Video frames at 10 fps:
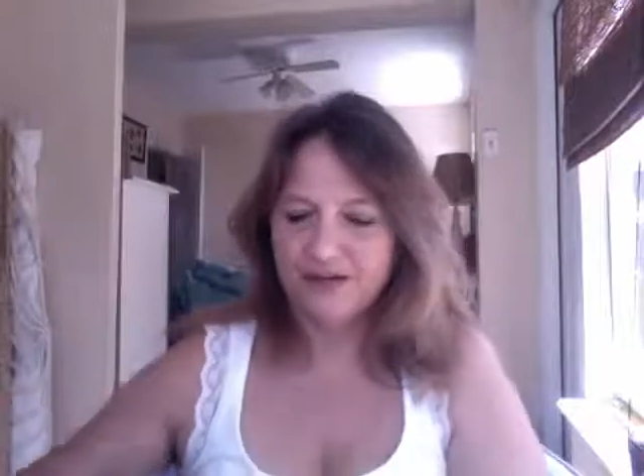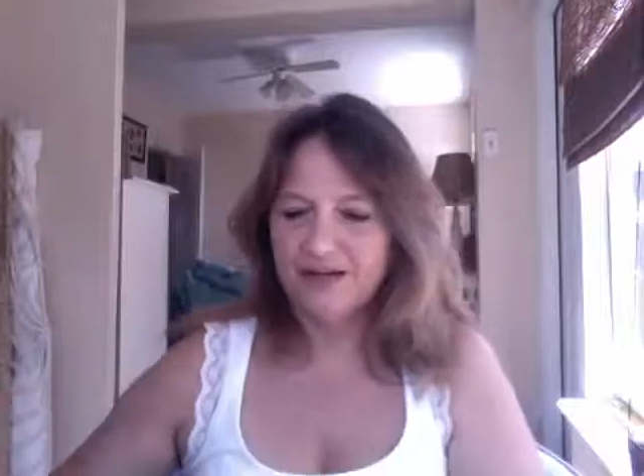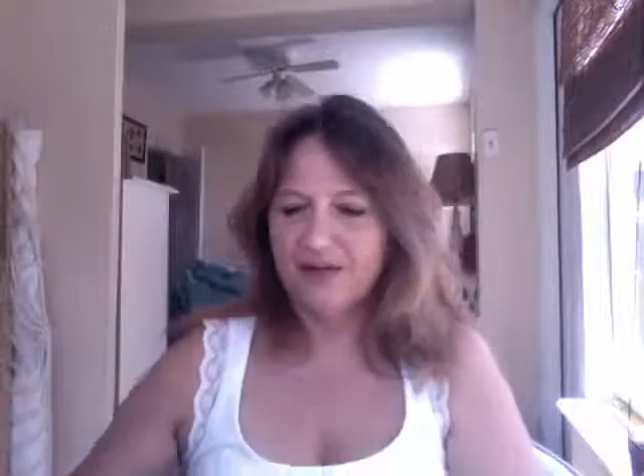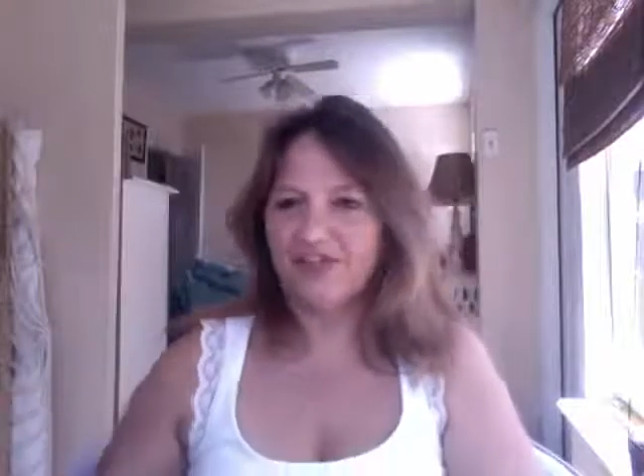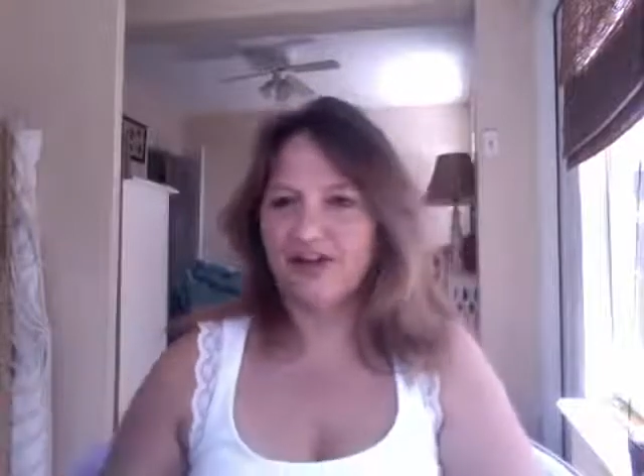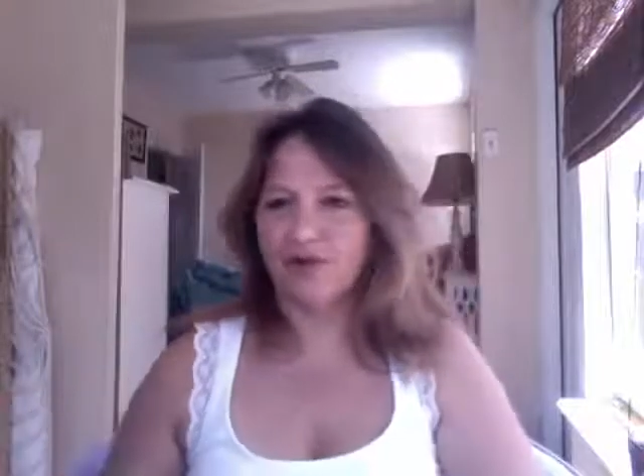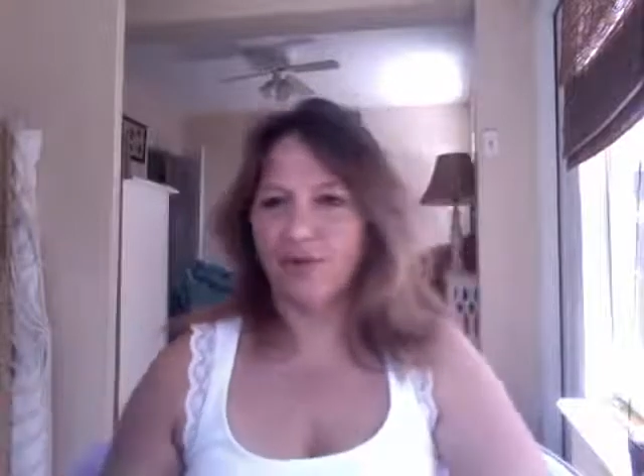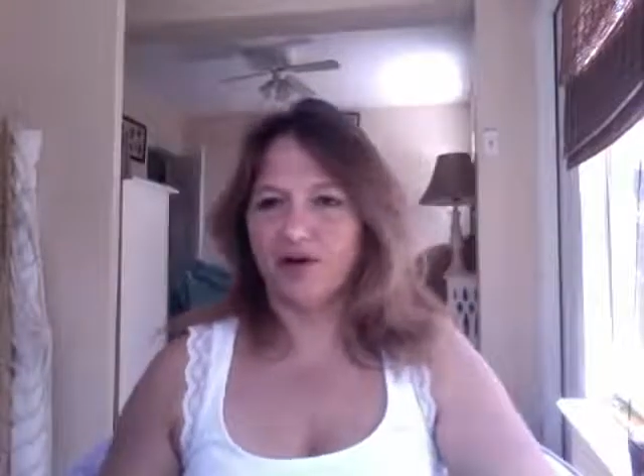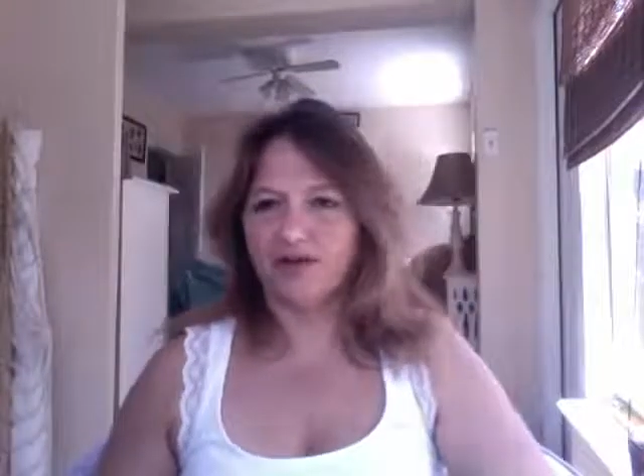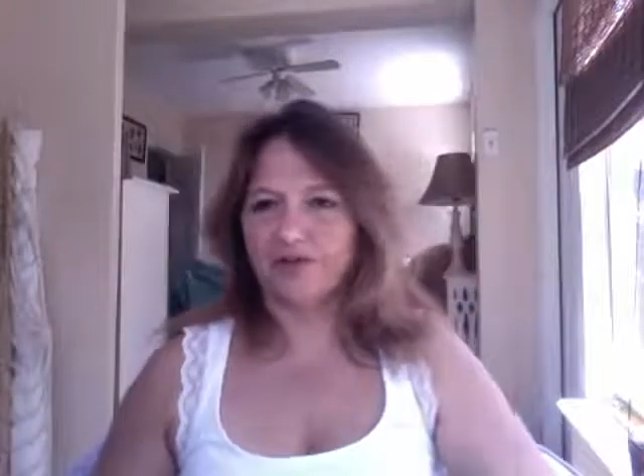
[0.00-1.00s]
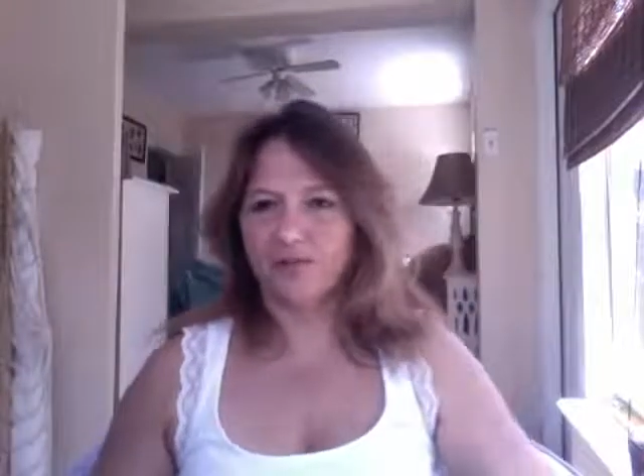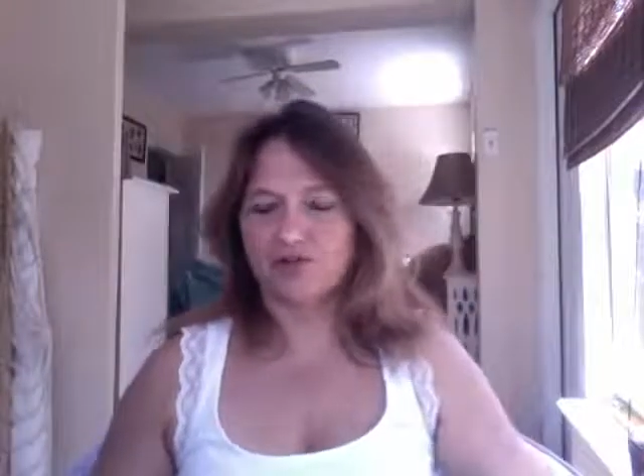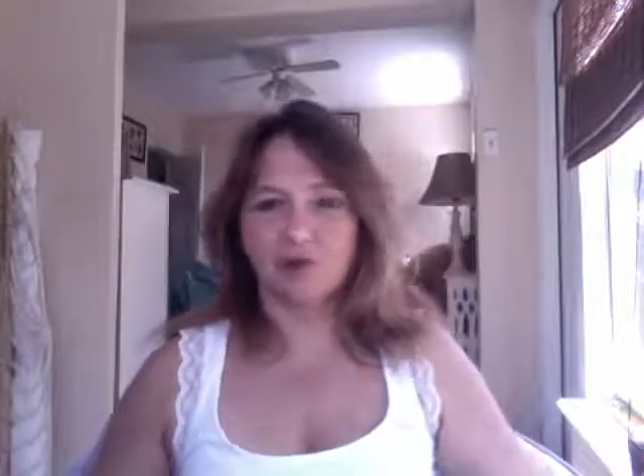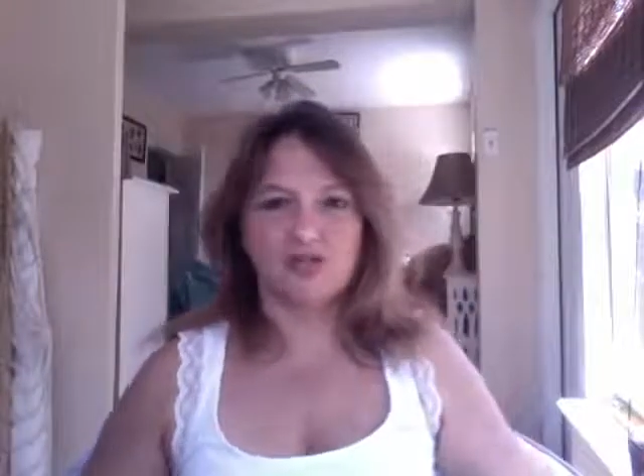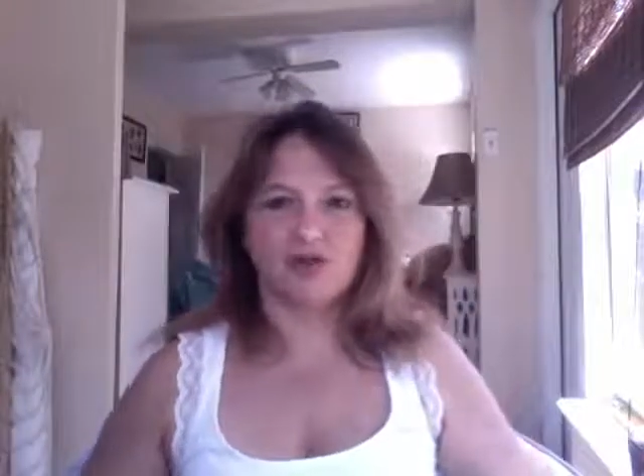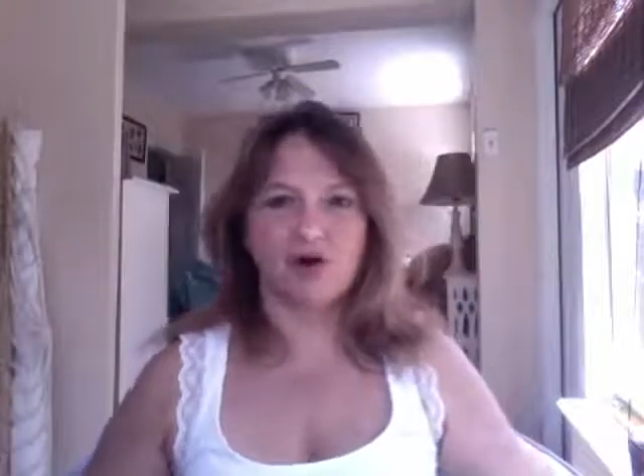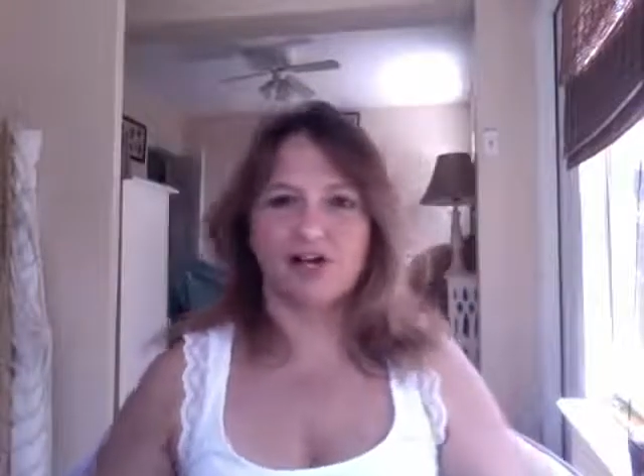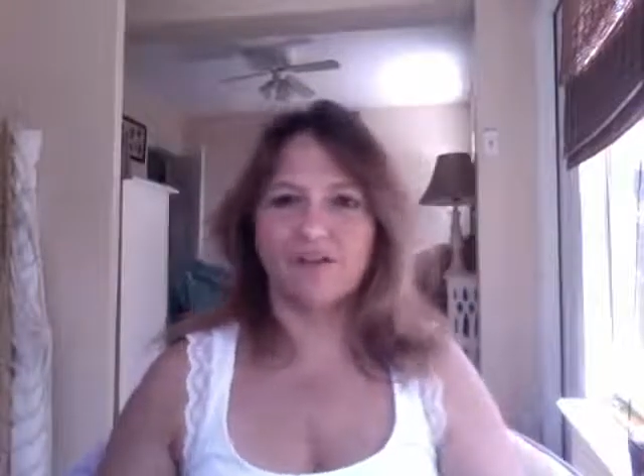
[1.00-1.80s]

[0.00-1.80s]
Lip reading: The other one was always talking